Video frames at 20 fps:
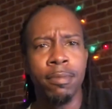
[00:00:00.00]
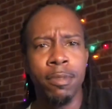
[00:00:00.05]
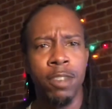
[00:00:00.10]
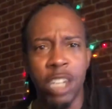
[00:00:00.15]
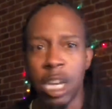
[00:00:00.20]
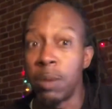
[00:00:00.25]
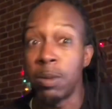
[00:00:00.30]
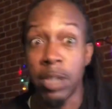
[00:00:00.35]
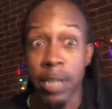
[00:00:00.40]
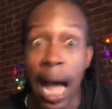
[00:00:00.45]

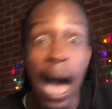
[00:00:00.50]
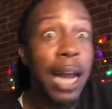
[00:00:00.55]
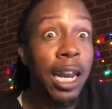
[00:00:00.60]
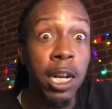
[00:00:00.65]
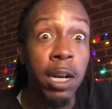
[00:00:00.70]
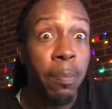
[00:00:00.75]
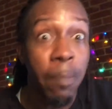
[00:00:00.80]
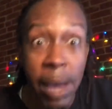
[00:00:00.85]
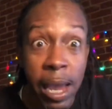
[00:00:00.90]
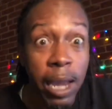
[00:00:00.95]
She was
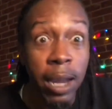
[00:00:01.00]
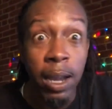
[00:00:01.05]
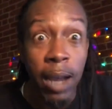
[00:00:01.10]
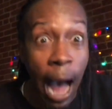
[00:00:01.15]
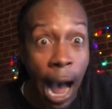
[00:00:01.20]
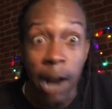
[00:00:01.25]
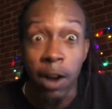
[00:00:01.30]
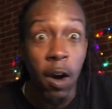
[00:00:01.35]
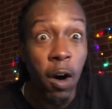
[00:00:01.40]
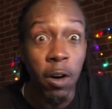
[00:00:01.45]
Nala to me.
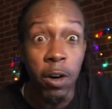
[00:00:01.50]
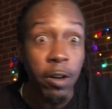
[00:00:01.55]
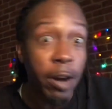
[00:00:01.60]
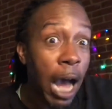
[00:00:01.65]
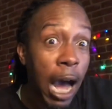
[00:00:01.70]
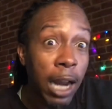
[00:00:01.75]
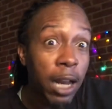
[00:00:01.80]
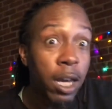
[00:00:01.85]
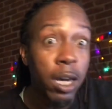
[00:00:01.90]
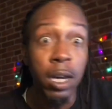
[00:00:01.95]
I called her
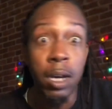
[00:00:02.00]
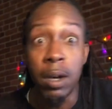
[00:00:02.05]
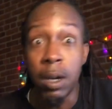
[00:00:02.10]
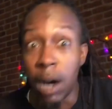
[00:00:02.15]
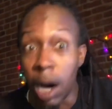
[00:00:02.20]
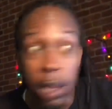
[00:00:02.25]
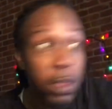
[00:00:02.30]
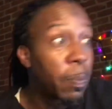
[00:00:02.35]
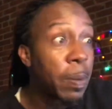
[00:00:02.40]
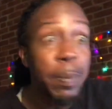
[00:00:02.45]
Nala.
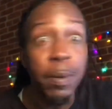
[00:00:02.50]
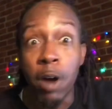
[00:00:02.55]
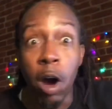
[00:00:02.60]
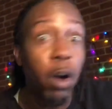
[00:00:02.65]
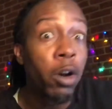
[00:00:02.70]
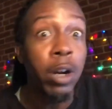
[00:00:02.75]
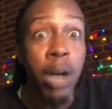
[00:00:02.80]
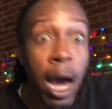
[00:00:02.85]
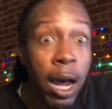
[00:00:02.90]
Other people called her